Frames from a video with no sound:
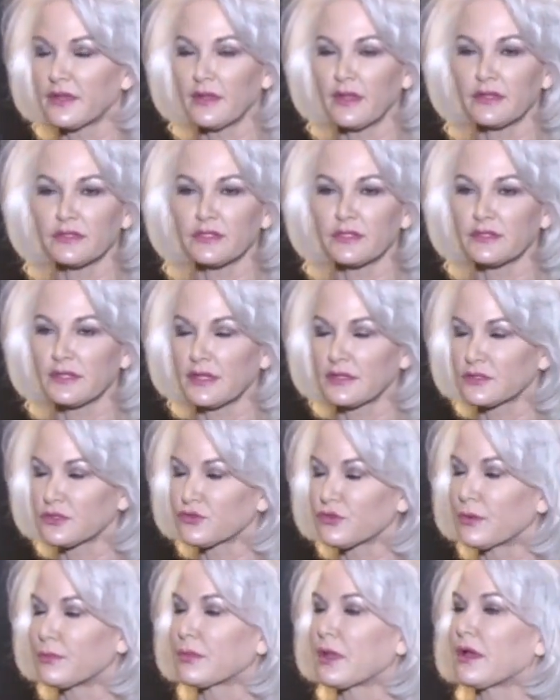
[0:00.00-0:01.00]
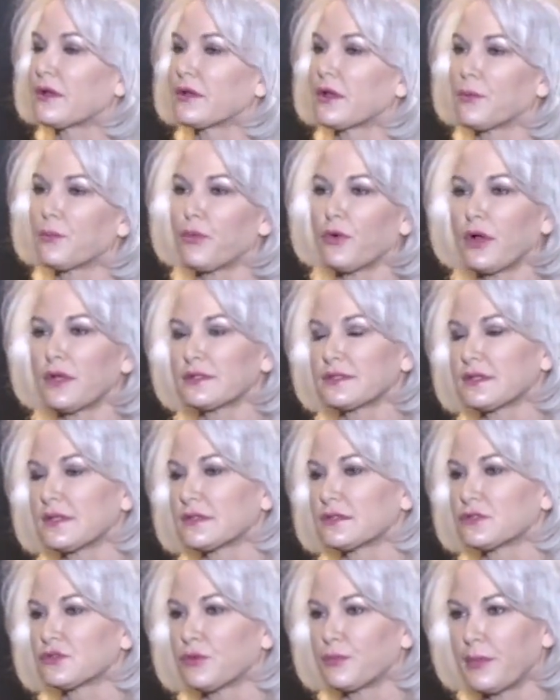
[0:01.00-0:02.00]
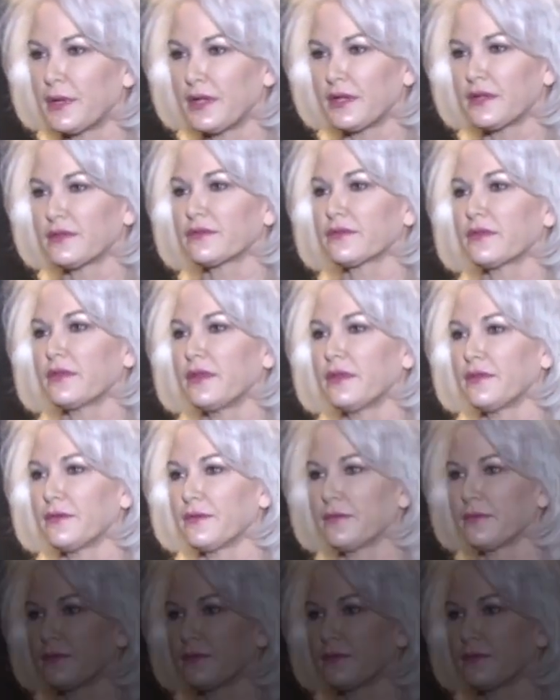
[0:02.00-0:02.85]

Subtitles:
and that just has streamlined our process tremendously.